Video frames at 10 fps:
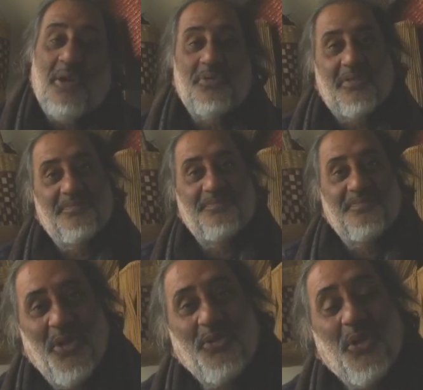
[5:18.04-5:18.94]
out.
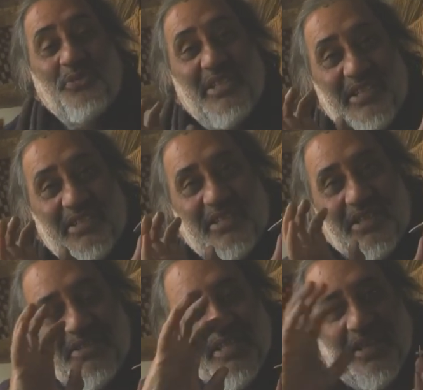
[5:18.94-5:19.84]
Now, this
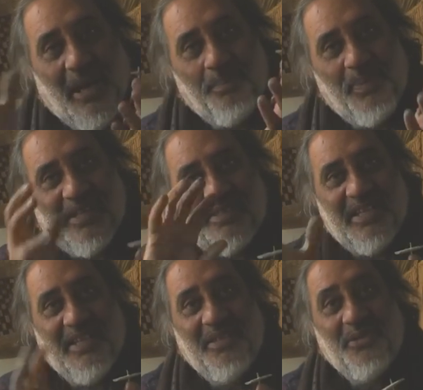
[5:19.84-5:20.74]
such a complex
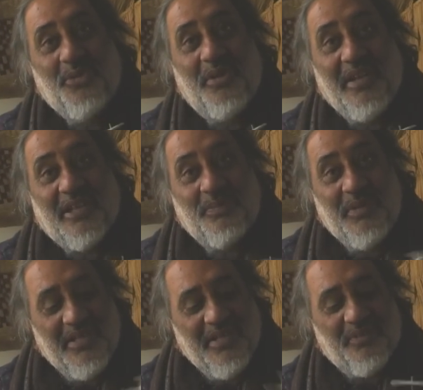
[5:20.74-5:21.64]
thing you can
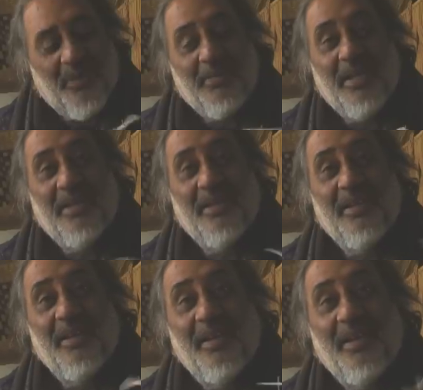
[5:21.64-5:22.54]
experience from
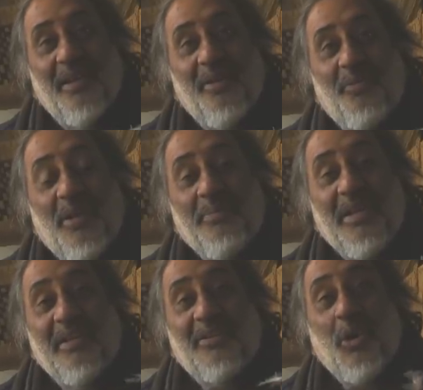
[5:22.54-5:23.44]

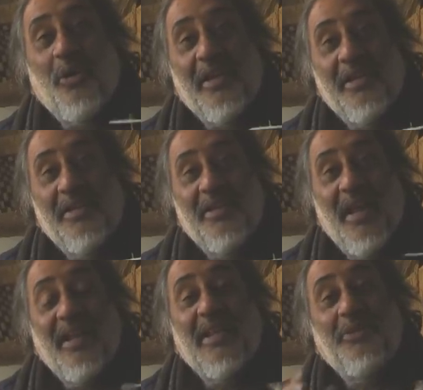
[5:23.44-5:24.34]
a toy,
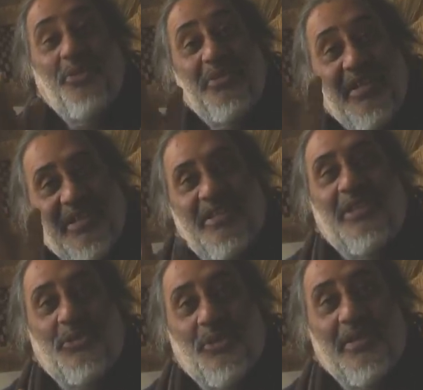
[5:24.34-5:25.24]
and that too
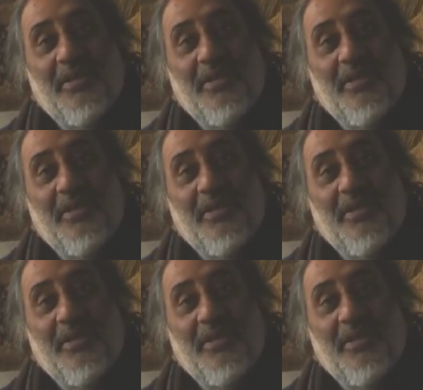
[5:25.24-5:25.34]
traditional toy.